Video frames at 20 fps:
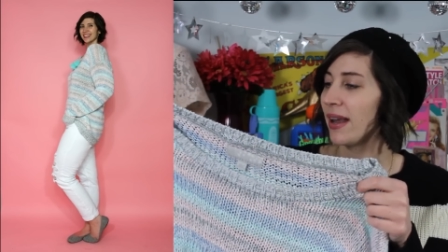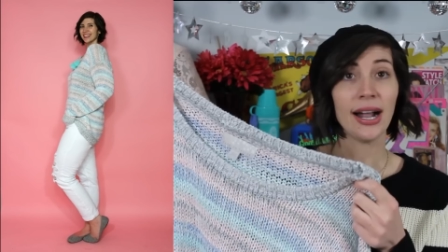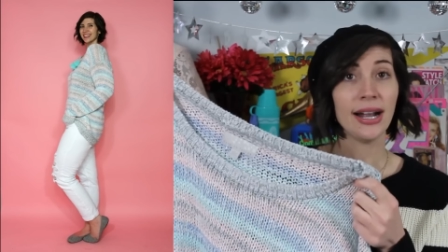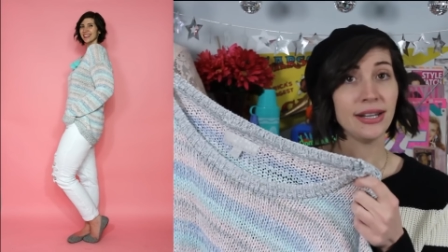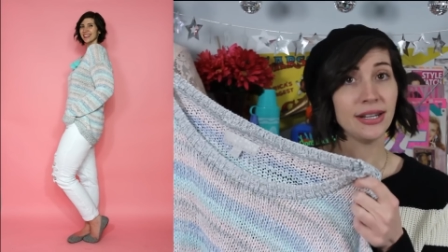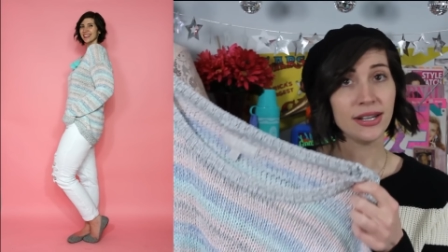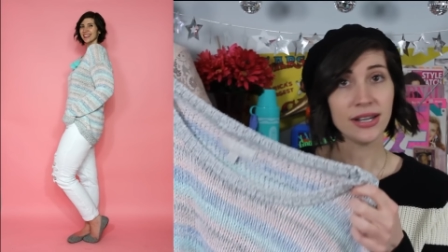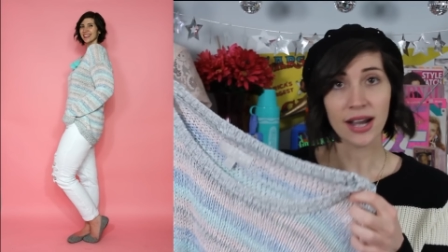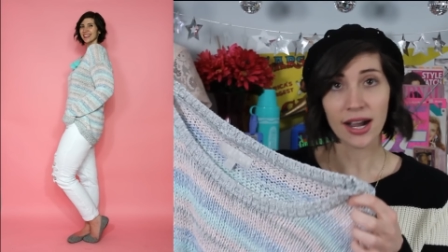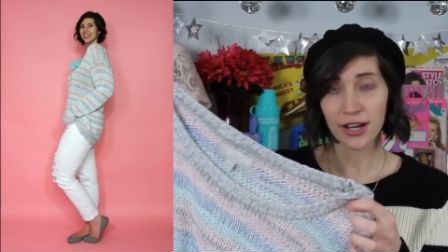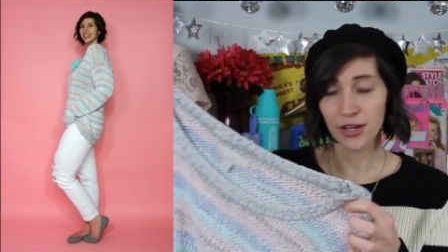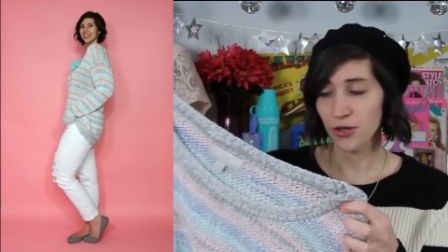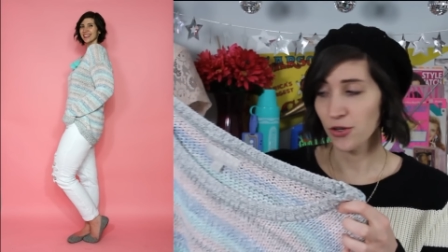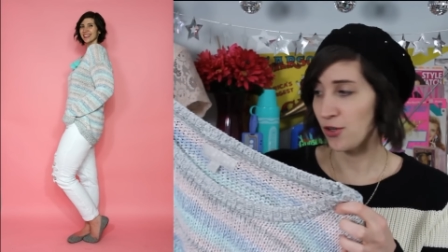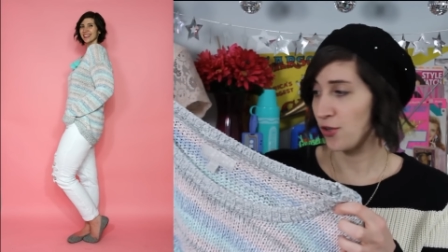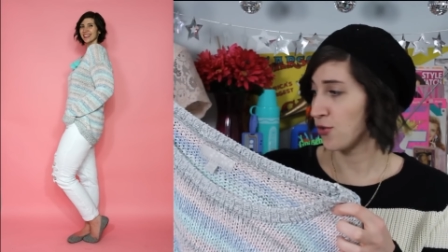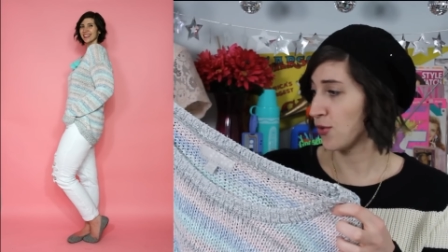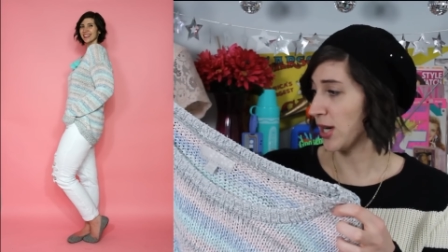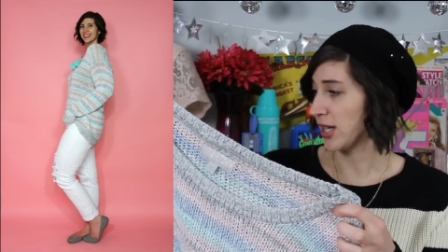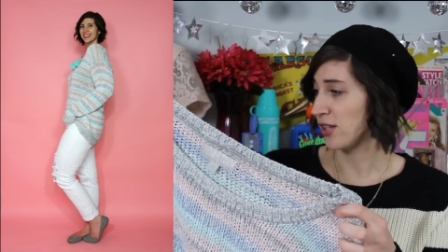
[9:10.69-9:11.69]
I did not use
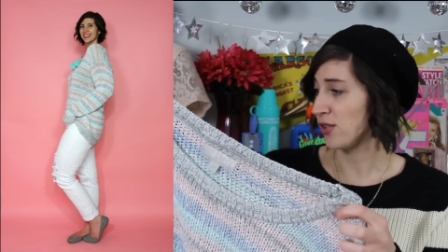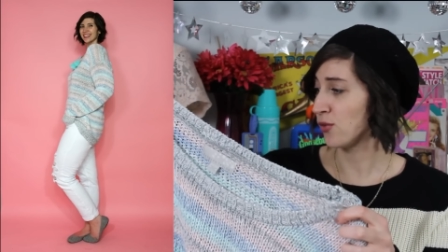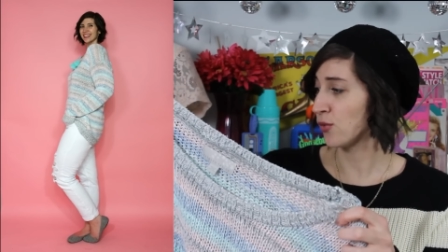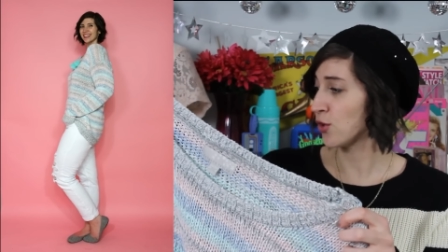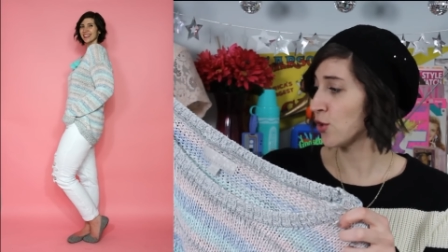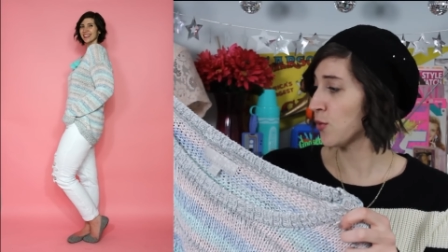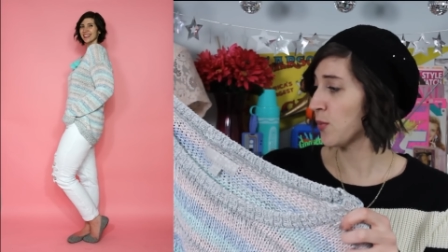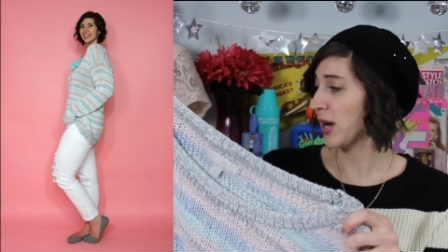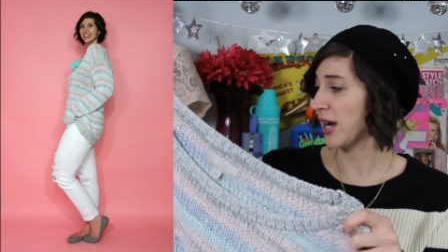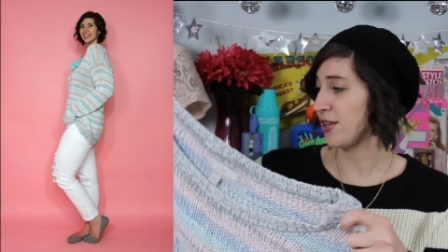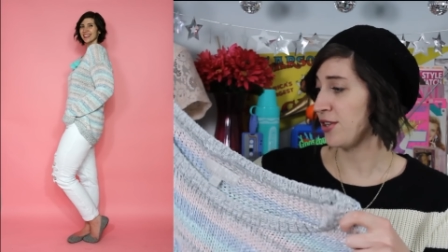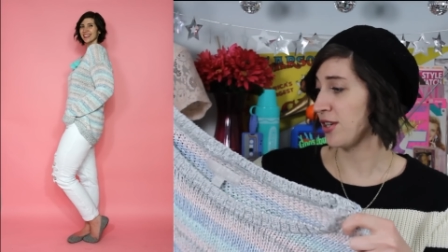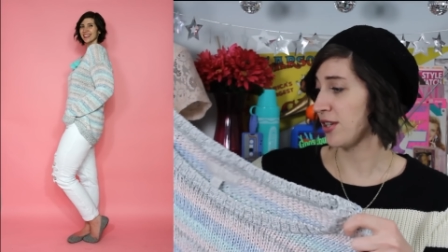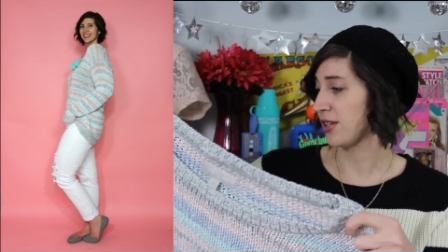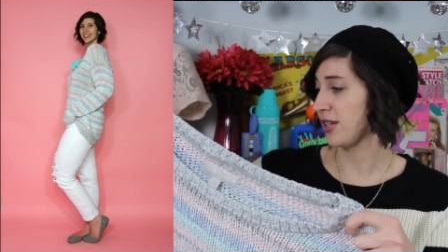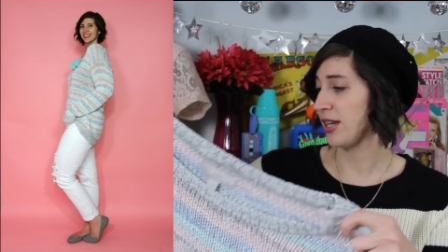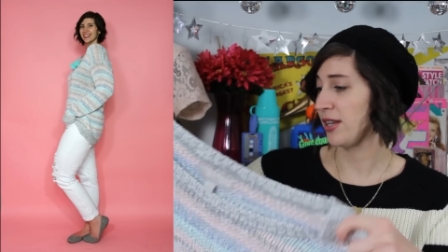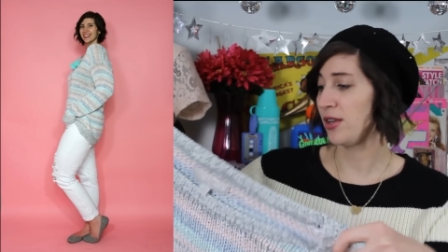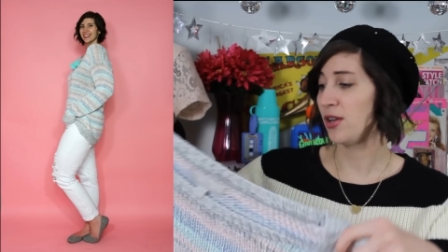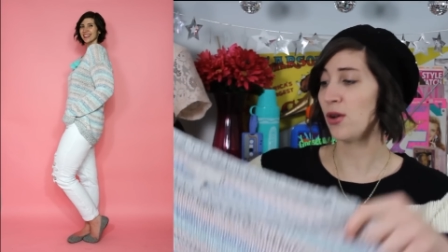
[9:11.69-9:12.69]
a dressing room. I
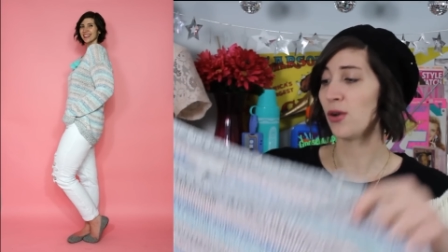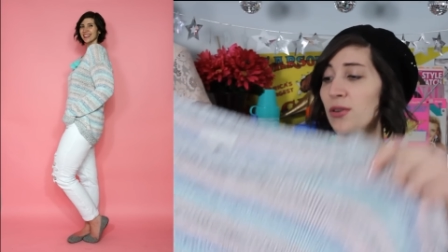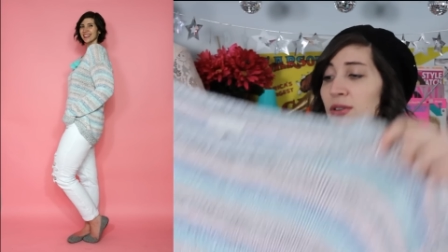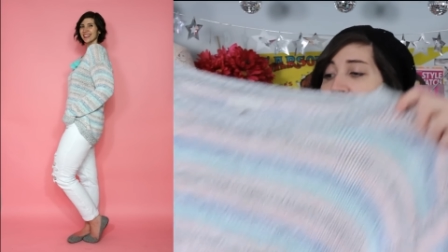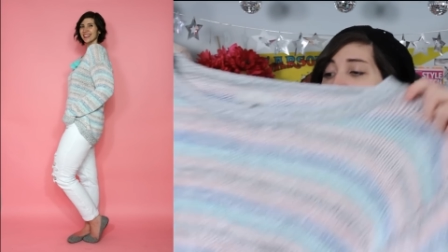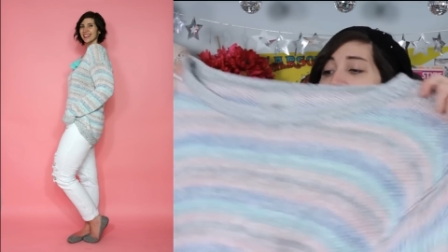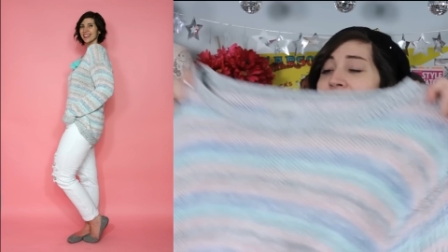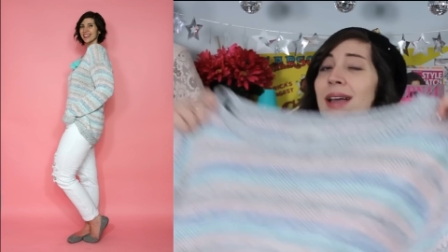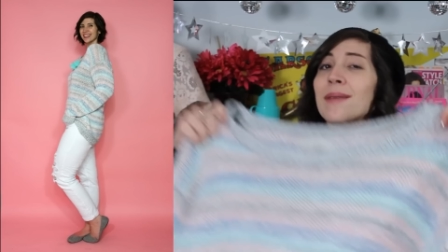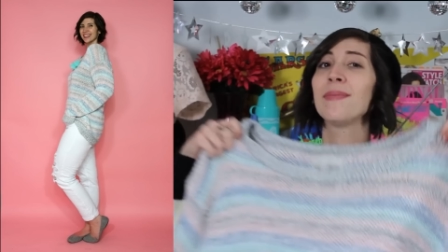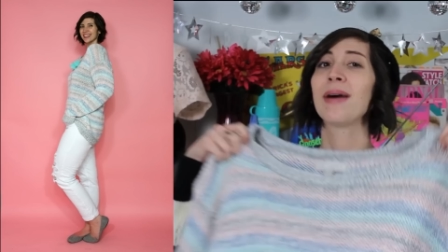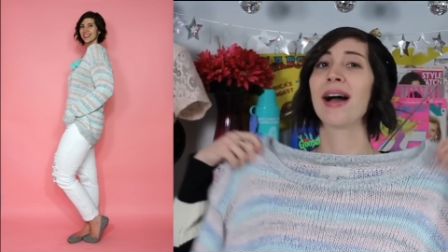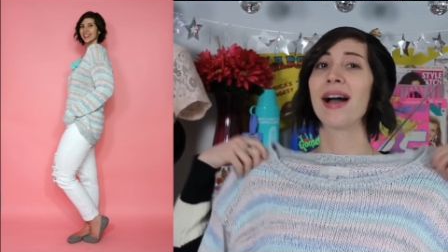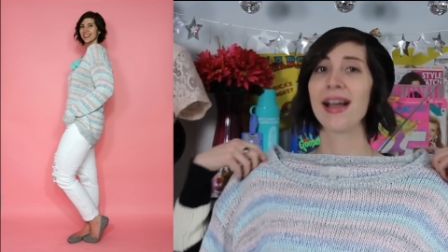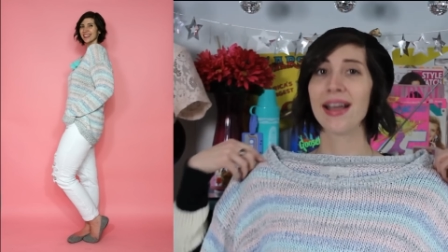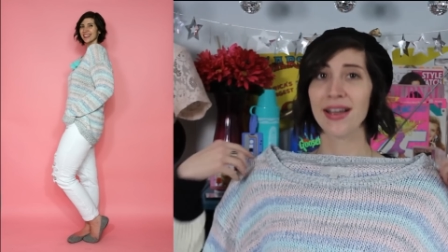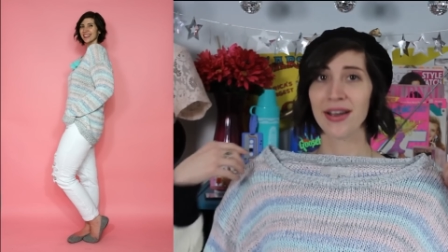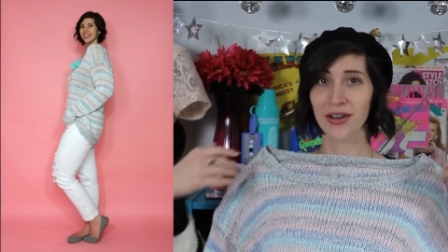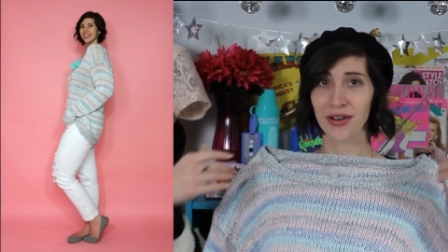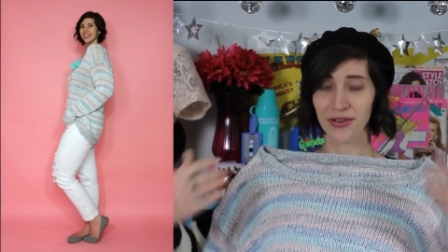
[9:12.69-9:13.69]
just did the old
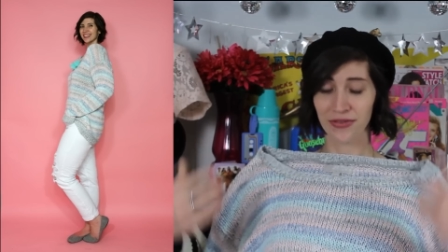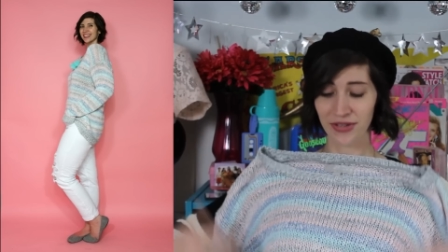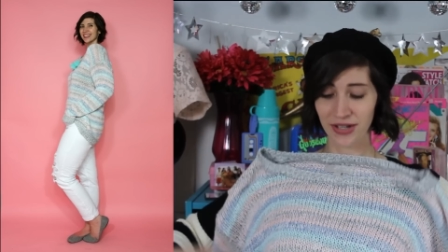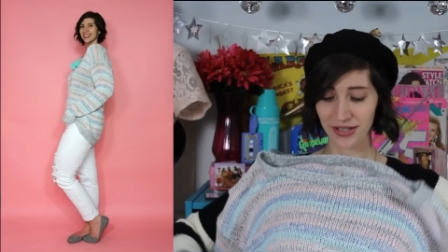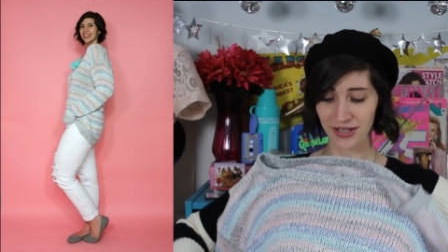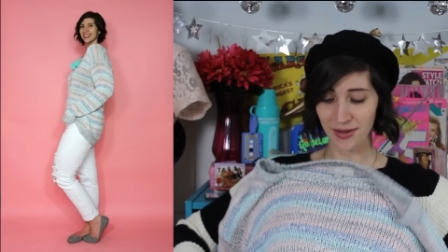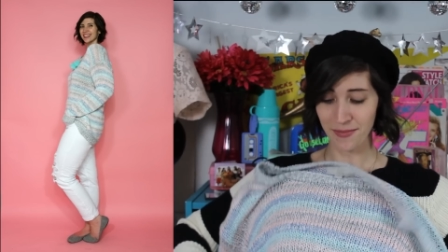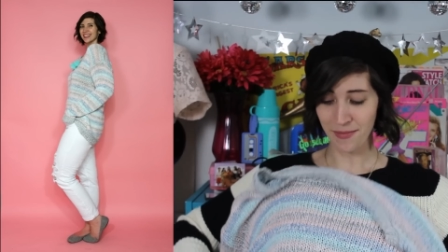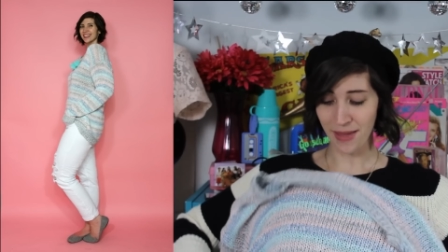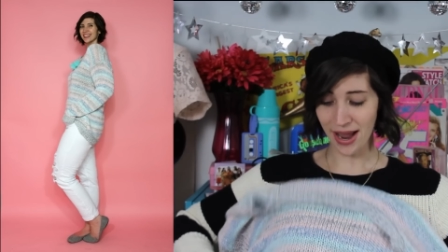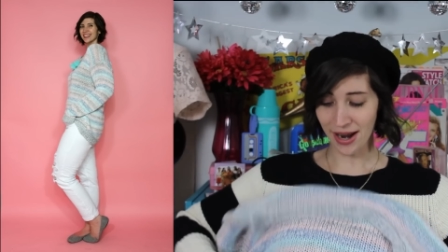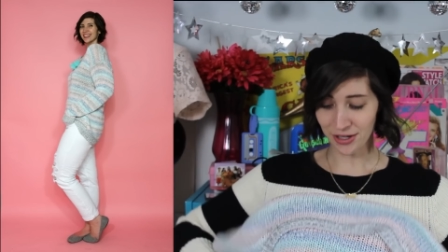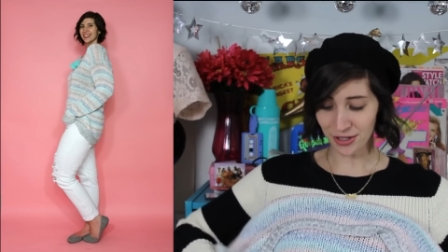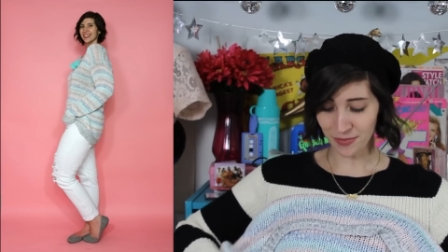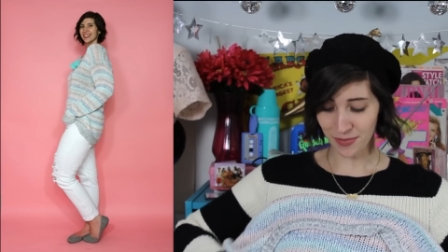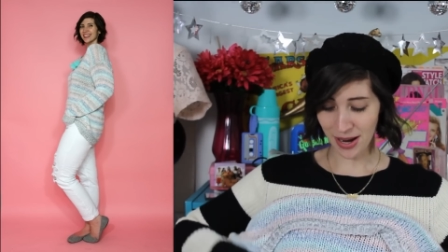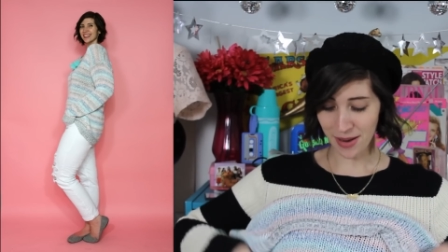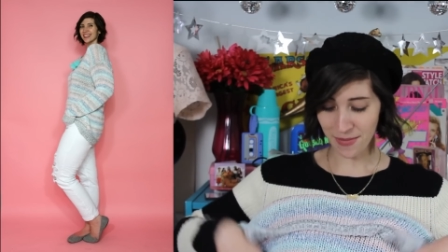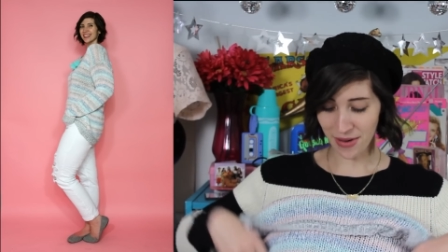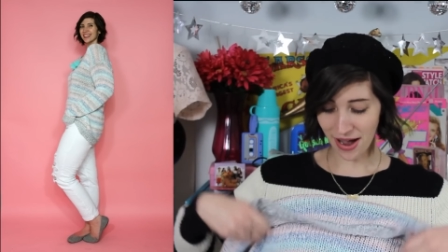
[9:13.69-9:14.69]
standby of does it
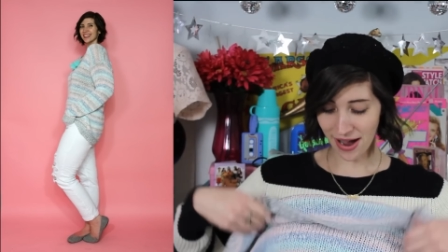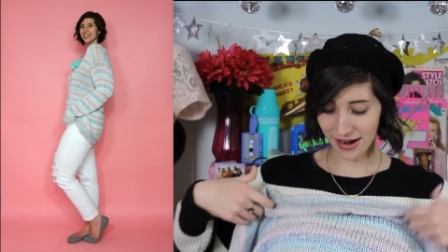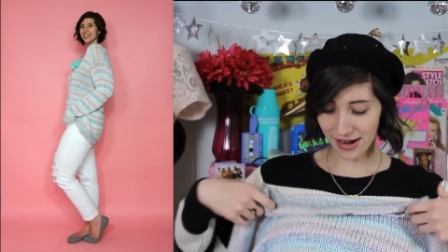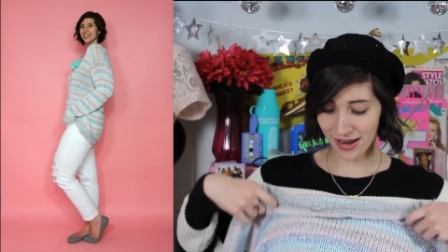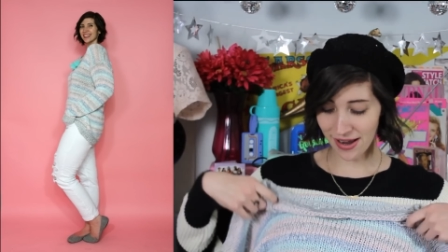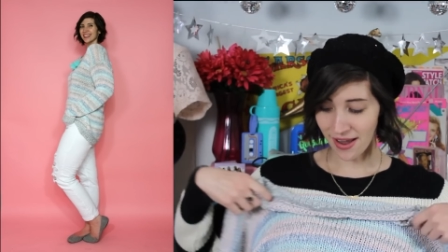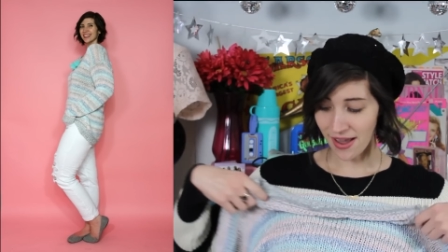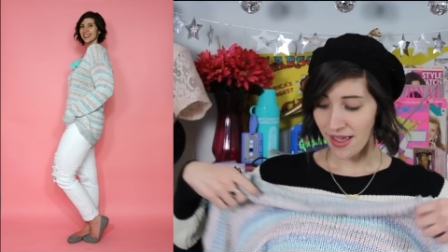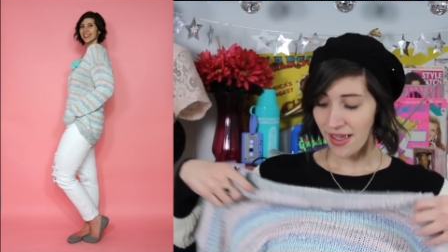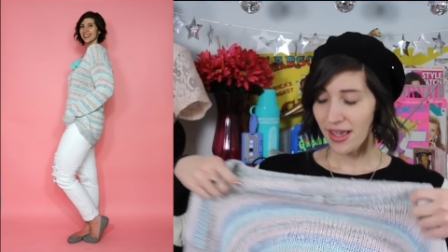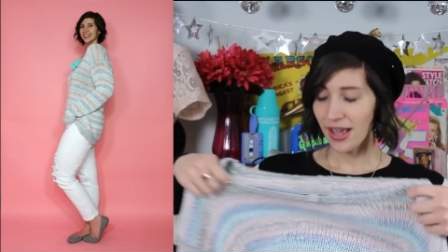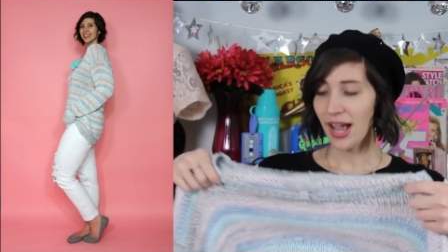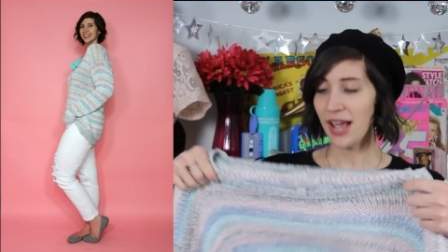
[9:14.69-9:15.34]
match my body?